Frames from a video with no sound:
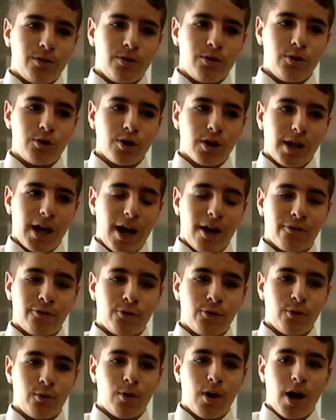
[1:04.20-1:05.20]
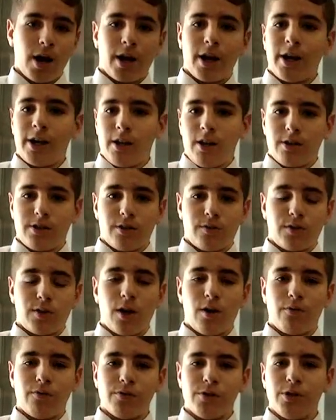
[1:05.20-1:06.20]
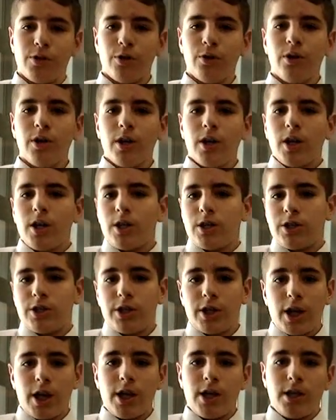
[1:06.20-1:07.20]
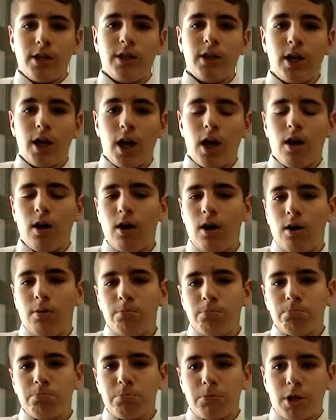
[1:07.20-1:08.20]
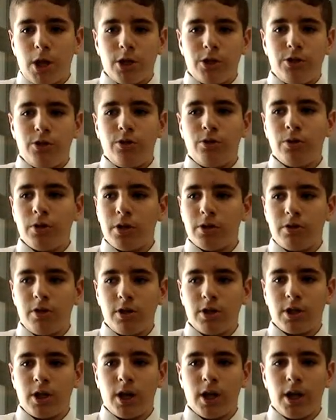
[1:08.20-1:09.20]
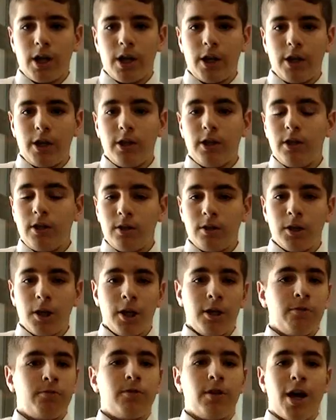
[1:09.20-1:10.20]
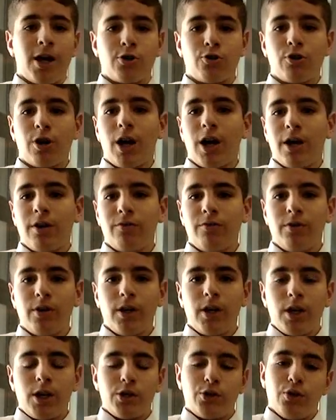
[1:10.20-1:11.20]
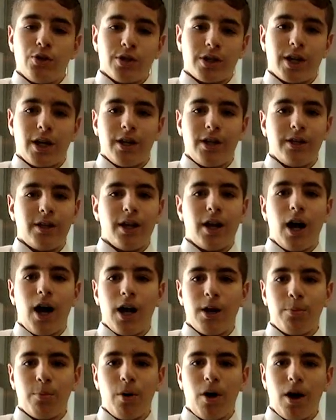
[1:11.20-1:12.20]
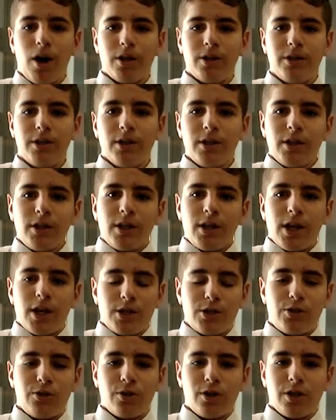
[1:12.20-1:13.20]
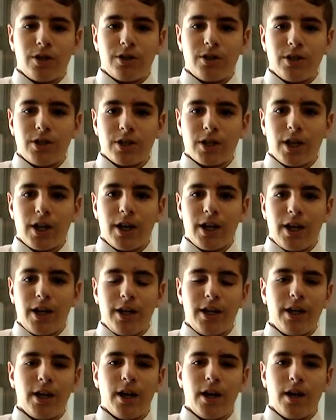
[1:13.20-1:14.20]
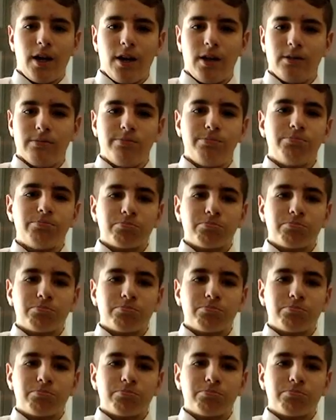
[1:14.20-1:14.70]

you'd usually have to carry lots of stuff with you. Say, a student is going to need a flash drive, a student is going to need an iPod, a student is going